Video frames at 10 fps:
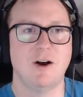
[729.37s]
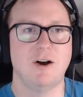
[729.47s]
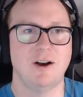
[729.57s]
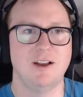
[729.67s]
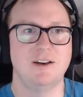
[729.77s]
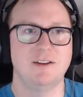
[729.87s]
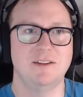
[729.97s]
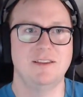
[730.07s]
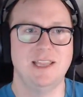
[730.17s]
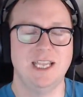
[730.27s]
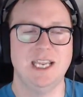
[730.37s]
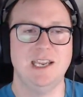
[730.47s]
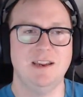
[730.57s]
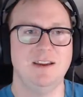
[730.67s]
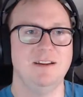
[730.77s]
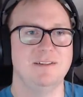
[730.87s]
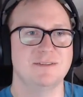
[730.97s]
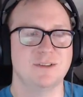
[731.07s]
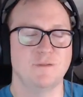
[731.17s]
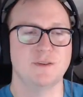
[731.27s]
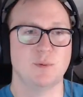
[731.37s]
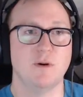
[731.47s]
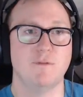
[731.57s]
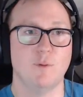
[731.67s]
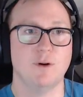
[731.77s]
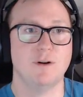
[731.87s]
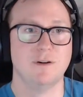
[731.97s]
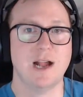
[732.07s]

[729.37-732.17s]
on the Surface Pro 4